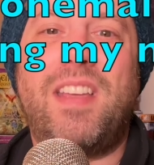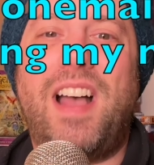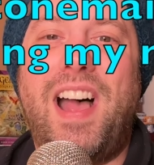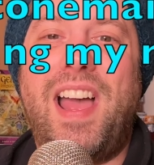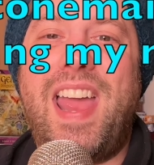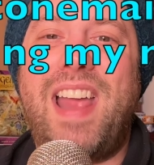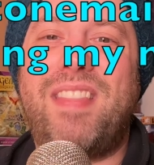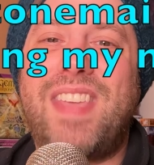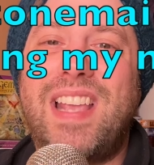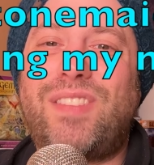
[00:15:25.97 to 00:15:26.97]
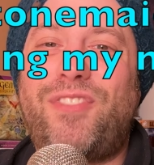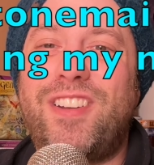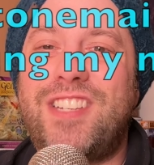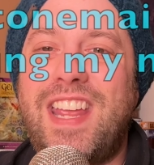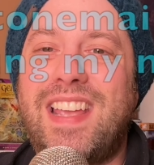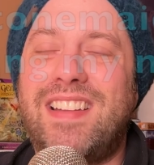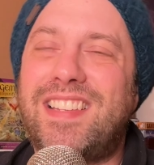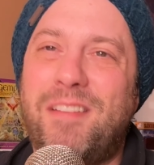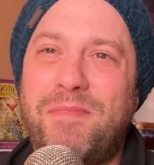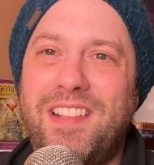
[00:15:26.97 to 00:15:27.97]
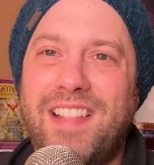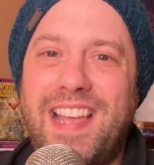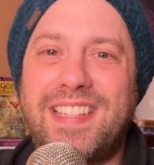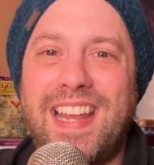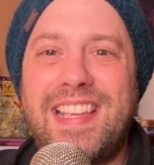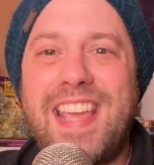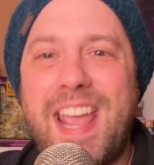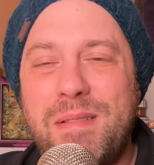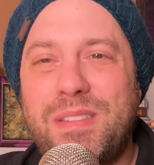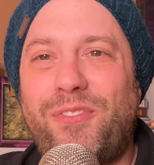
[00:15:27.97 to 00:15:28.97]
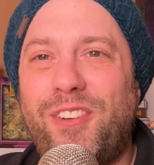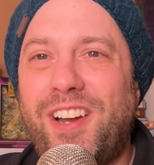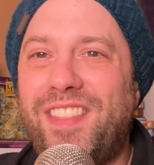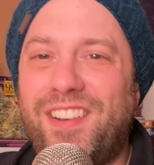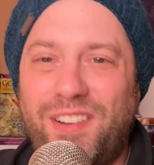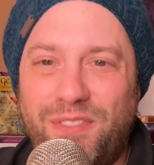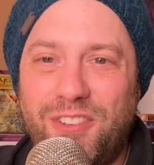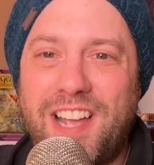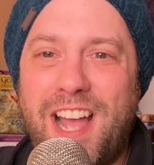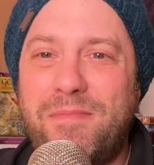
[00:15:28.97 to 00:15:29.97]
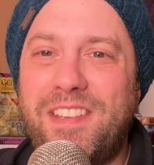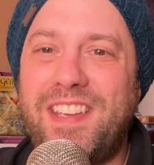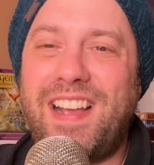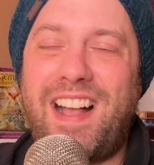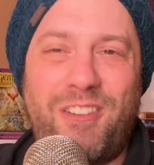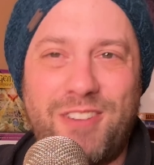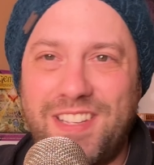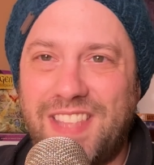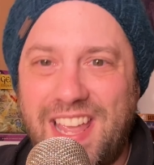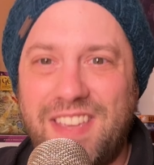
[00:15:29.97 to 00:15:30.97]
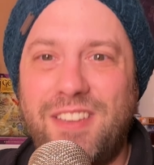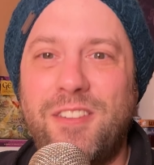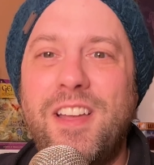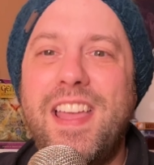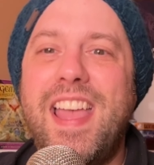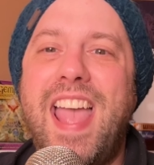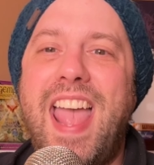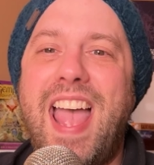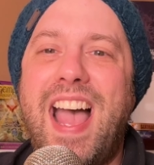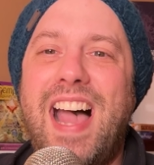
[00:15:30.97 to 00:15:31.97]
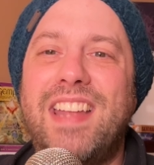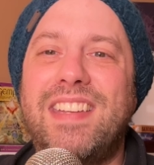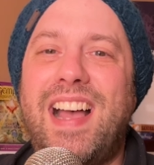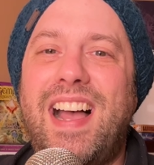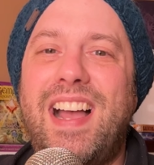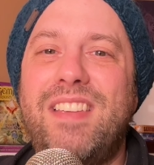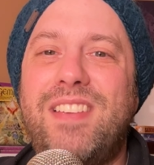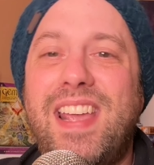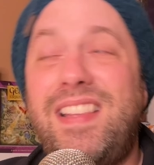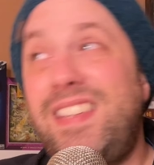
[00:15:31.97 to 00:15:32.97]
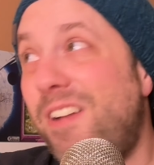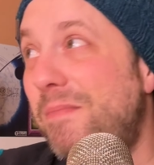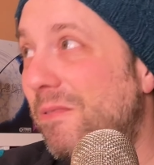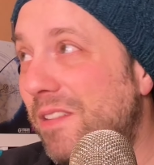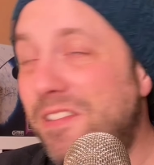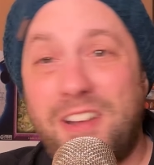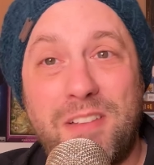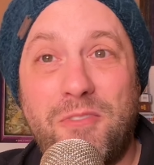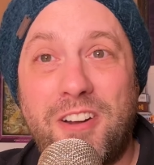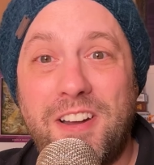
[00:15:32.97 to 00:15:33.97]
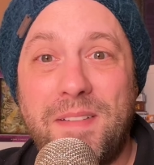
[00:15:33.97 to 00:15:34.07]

And thanks for Jake and his company Last Night Games for the review copy. Always thank you. And you can't see out my window anymore.